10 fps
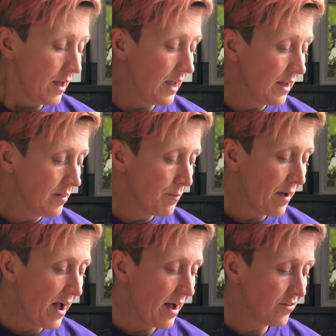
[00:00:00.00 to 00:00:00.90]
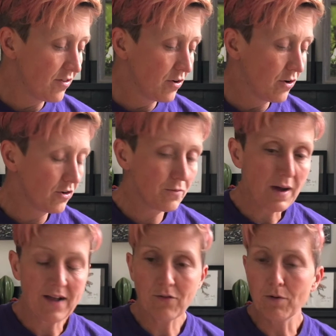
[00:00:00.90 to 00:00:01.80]
In the past, hooked
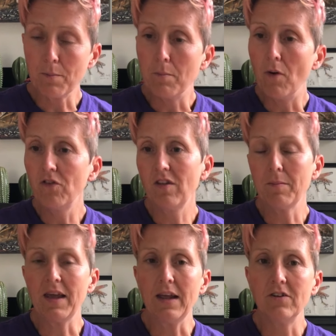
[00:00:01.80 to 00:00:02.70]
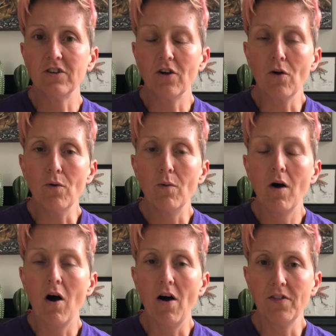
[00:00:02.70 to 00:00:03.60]
mats were mostly made to go
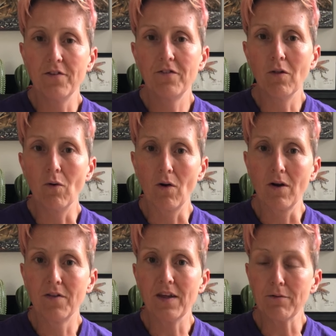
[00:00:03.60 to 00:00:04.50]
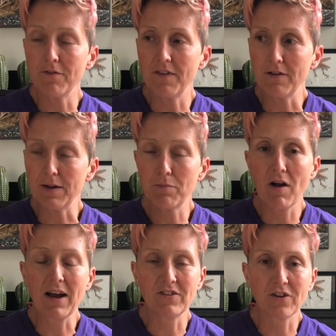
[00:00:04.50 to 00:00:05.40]
on the floor. They were very
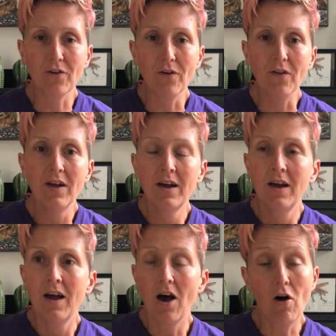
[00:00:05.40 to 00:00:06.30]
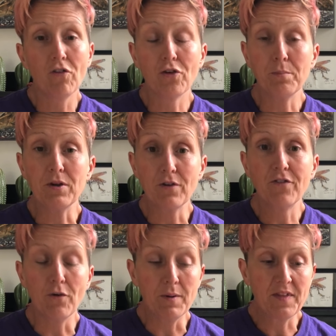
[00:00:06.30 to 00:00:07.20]
practical, also
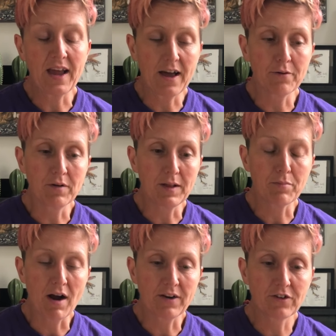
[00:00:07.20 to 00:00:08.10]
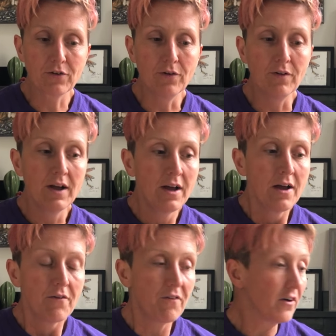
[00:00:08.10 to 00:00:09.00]
beautiful, but they had a really practical
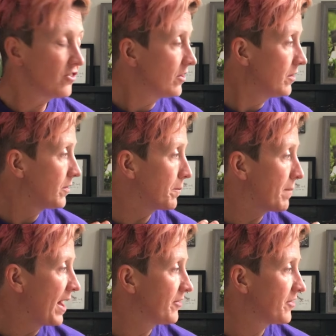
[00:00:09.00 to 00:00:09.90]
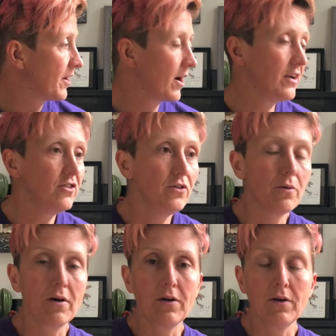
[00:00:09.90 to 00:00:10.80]
function. The mats that I do
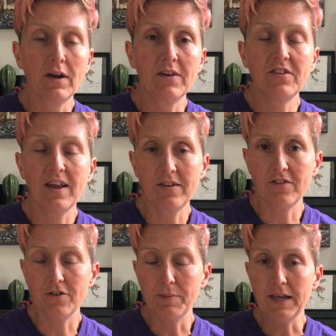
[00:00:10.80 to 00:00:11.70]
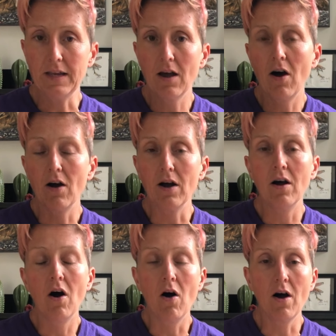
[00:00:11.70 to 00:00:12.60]
are intended to be hung
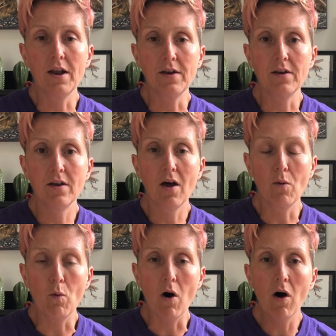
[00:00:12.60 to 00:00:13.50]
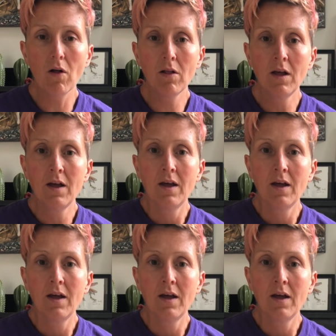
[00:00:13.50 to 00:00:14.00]
on a wall,